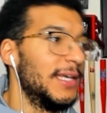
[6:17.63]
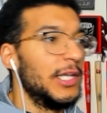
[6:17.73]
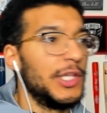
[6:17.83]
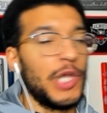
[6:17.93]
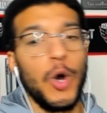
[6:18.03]

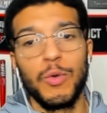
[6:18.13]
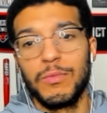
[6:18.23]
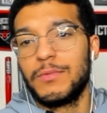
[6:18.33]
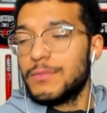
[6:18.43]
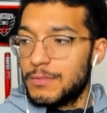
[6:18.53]

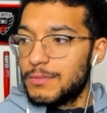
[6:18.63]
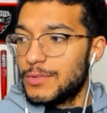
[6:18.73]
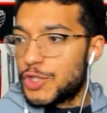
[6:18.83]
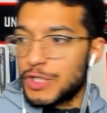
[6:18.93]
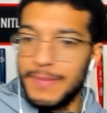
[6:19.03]
Don't
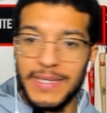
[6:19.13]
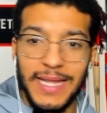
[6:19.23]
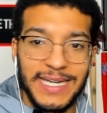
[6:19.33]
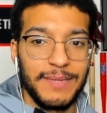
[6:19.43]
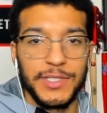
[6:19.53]
treat me
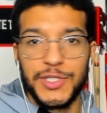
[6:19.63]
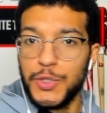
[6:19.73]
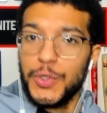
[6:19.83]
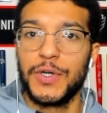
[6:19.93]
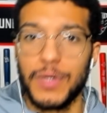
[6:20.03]
like I'm a
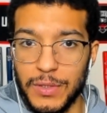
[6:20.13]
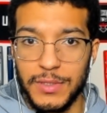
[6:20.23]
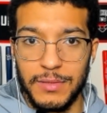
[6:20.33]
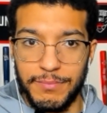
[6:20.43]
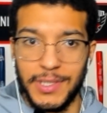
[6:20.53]

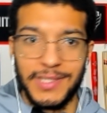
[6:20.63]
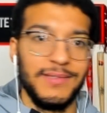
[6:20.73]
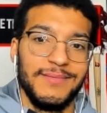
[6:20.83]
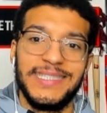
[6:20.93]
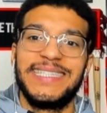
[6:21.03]
2-year-old, but
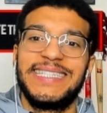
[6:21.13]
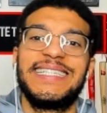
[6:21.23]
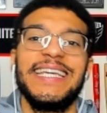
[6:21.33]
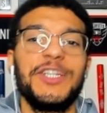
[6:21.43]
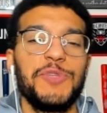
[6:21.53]

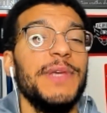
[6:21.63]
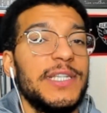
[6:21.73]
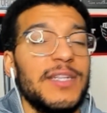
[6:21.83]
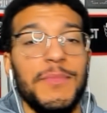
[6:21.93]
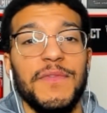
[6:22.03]
teach me
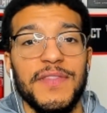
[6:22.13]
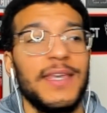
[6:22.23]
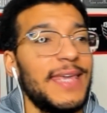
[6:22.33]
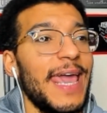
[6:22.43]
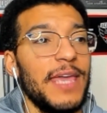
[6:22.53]
some of the
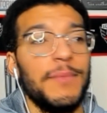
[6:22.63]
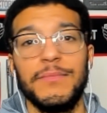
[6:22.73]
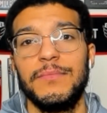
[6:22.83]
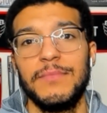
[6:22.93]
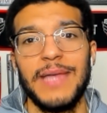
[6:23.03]

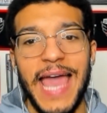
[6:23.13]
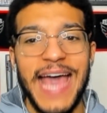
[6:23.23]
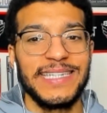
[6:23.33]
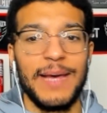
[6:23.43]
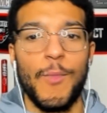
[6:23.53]
game
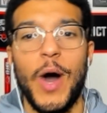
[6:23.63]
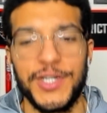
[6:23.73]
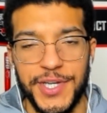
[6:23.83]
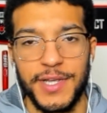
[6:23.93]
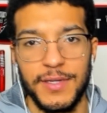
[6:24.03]
as I'm
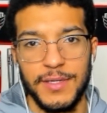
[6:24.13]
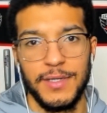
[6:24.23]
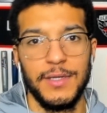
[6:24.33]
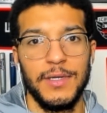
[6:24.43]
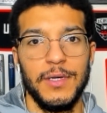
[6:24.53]
watching.
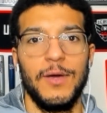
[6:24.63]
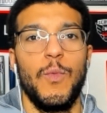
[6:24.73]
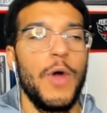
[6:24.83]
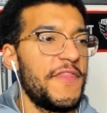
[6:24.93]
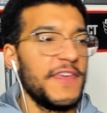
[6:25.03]

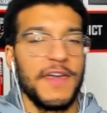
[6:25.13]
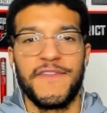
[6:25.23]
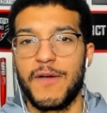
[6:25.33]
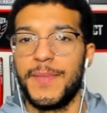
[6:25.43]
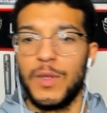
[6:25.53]
One thing that
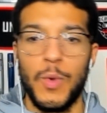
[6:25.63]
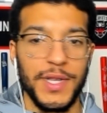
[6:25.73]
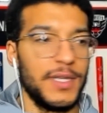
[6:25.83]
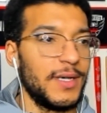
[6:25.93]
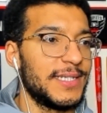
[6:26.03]
Formula
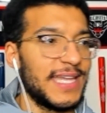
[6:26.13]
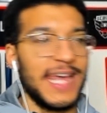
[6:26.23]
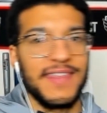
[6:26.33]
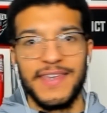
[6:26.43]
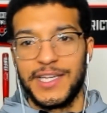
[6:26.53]
One does that
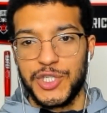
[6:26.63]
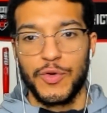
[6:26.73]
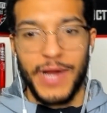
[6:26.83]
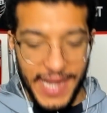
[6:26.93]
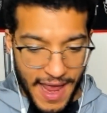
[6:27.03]
I think is
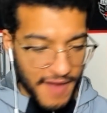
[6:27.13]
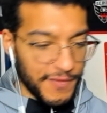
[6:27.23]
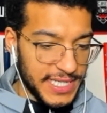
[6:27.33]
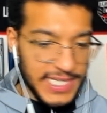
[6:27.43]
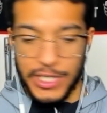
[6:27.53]
great,
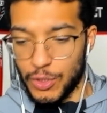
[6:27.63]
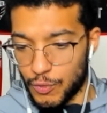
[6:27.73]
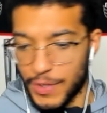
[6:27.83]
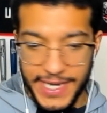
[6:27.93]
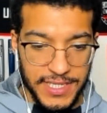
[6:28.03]
every single
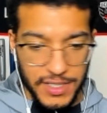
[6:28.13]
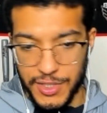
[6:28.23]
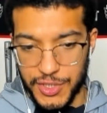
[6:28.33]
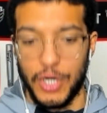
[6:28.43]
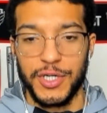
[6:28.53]
race,
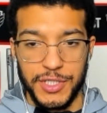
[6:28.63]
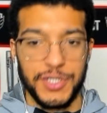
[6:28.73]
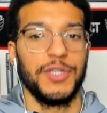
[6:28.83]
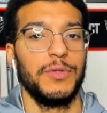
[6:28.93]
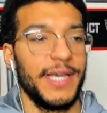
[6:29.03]
they're talking
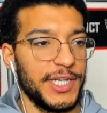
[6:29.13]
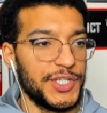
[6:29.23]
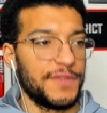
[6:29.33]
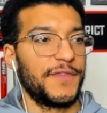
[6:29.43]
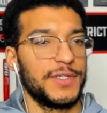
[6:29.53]
to you like
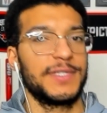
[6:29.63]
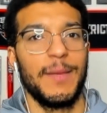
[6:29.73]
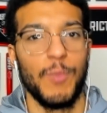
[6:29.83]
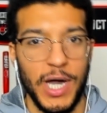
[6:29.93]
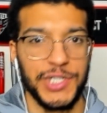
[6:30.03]
it's your first
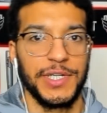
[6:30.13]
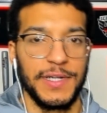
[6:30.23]
time watching.